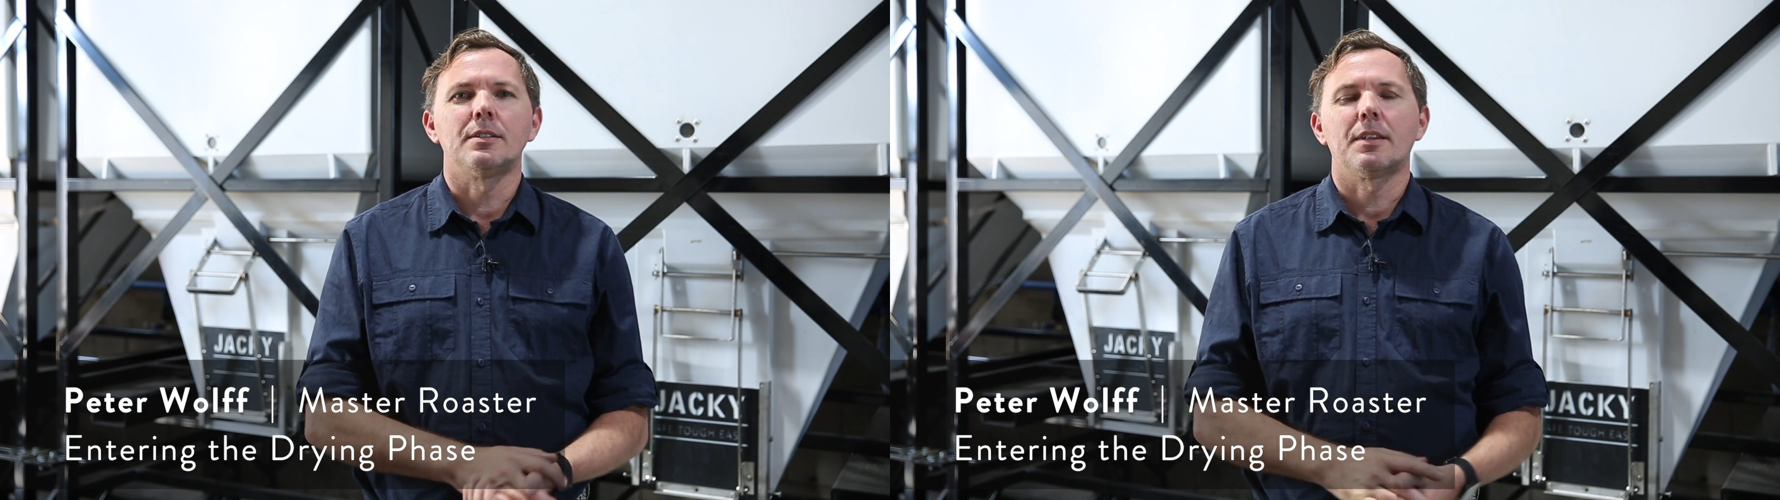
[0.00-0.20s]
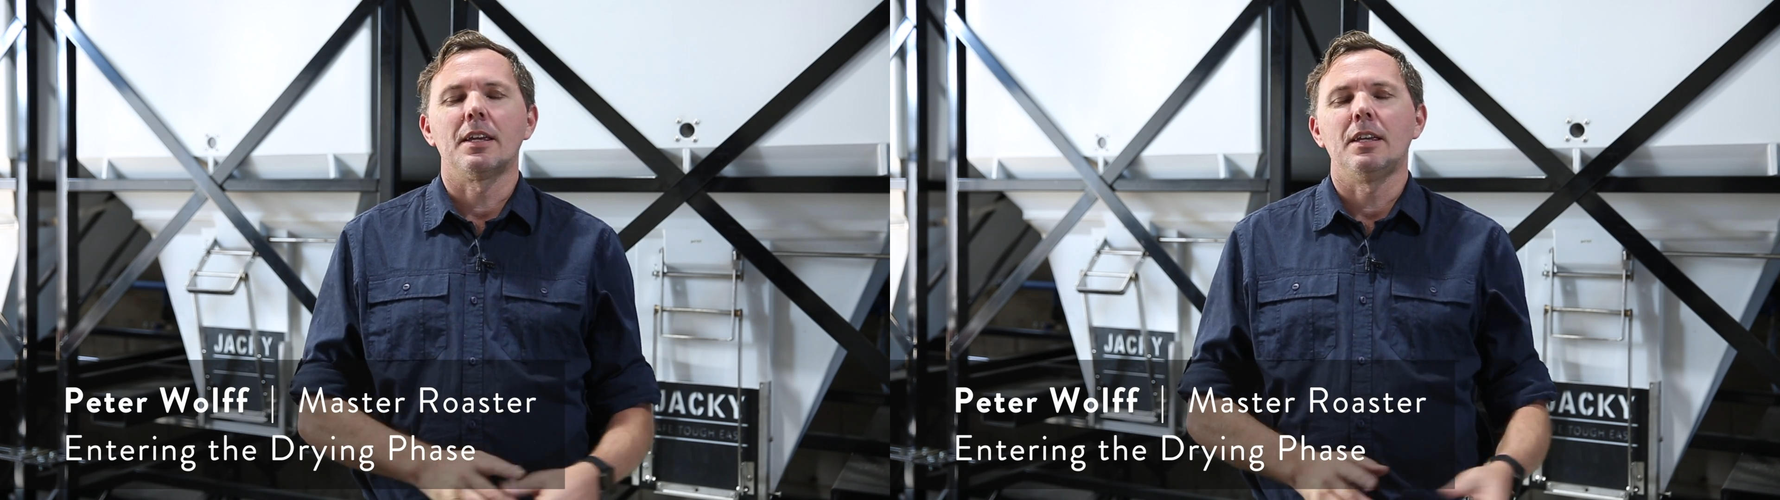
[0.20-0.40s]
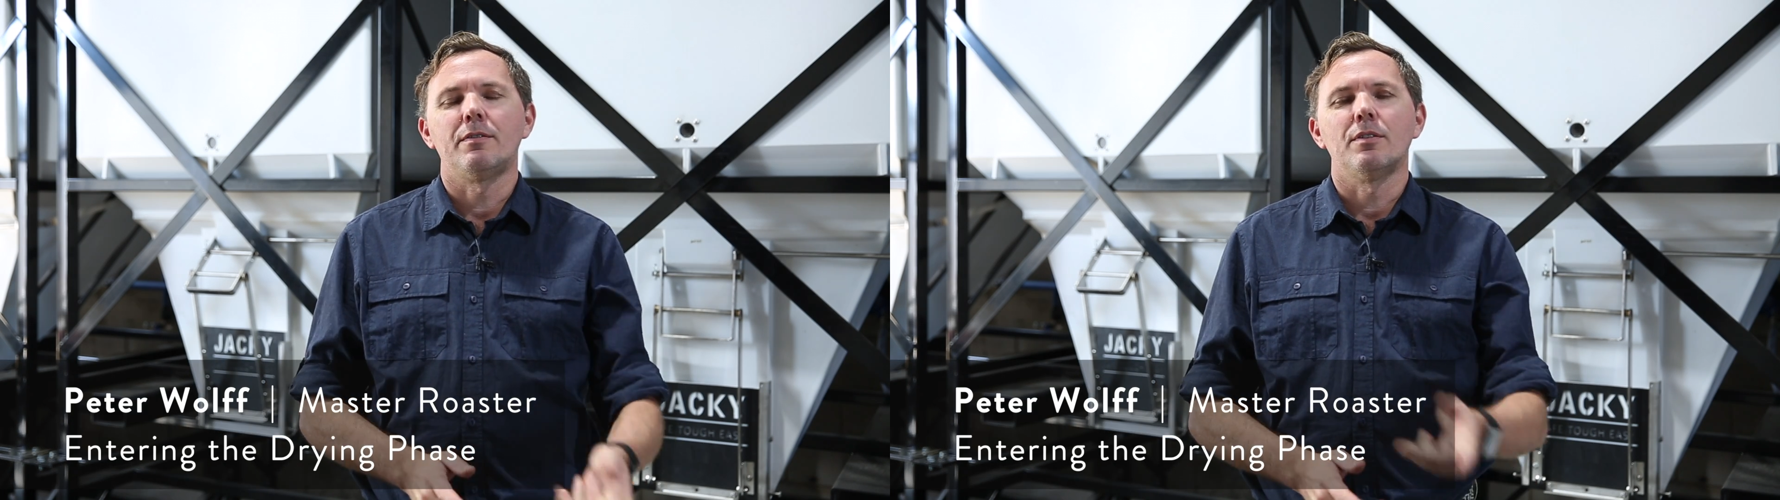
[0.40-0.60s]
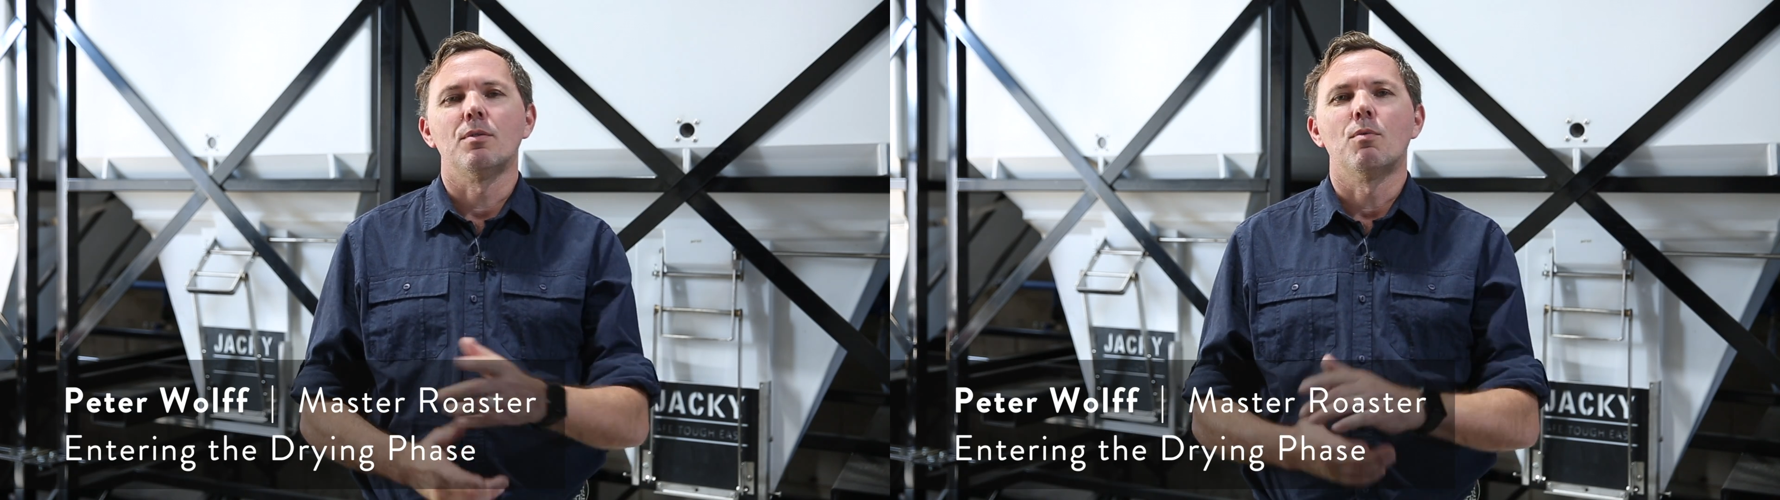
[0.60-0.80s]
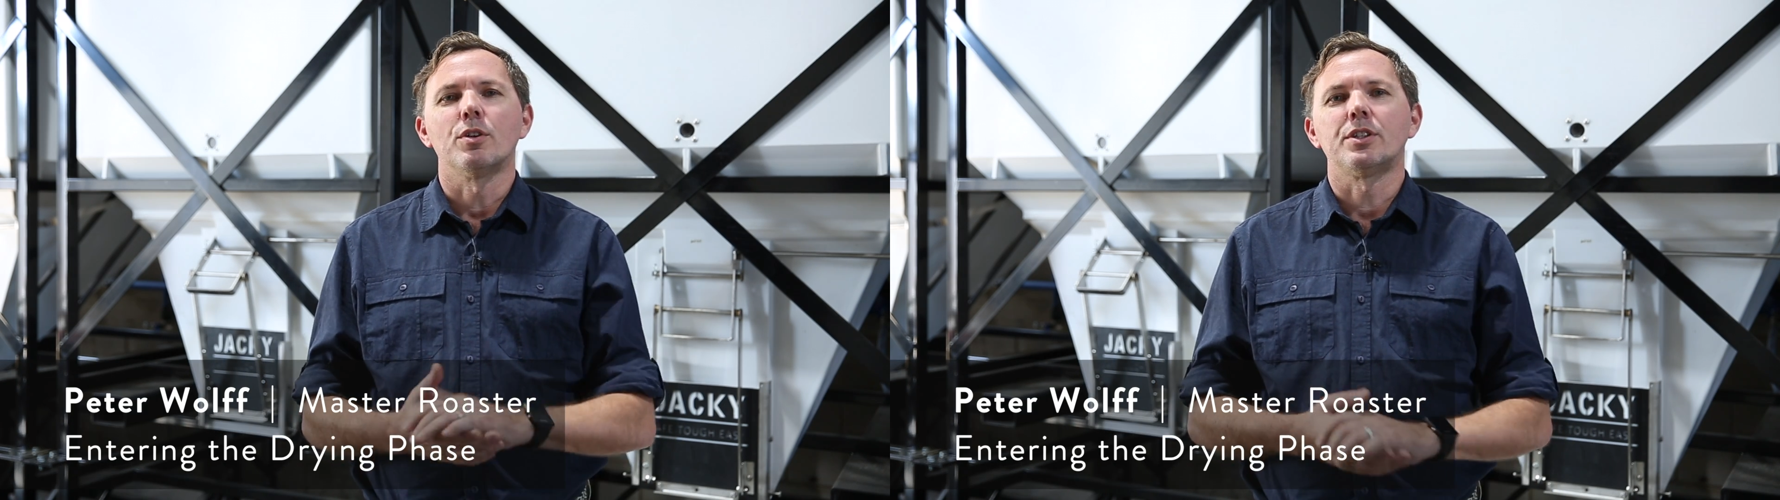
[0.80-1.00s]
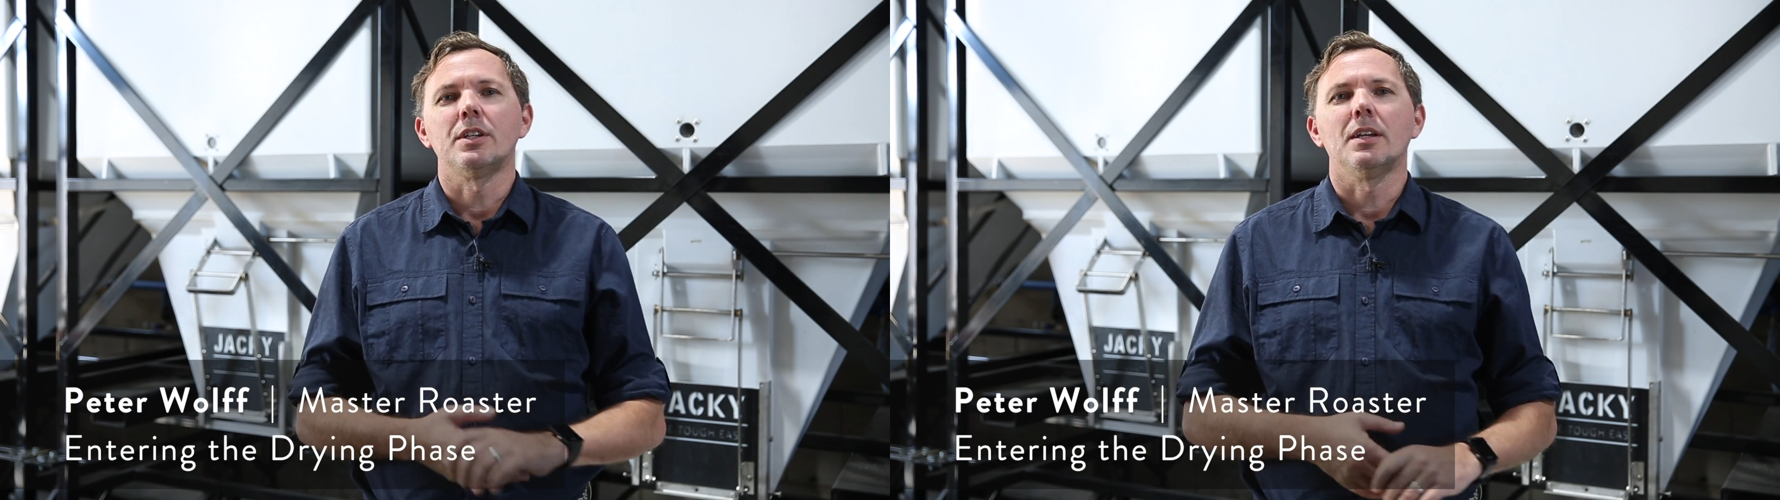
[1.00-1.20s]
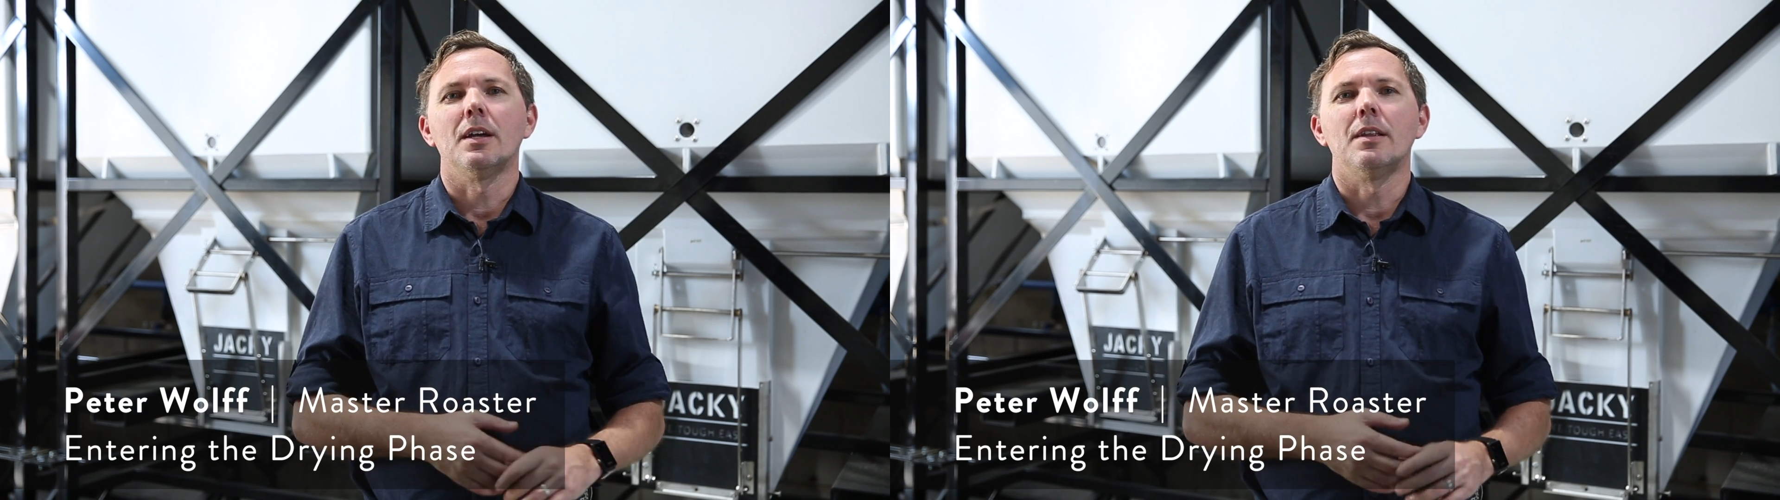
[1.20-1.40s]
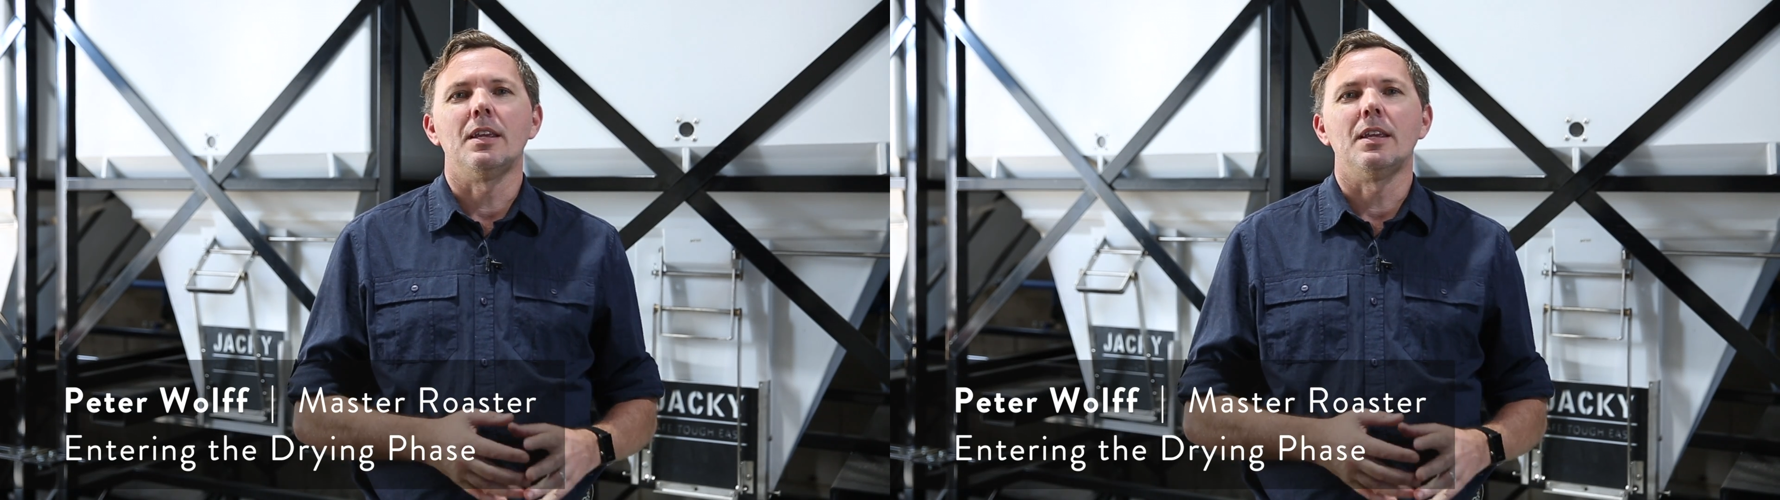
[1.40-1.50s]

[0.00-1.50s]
thank you for watching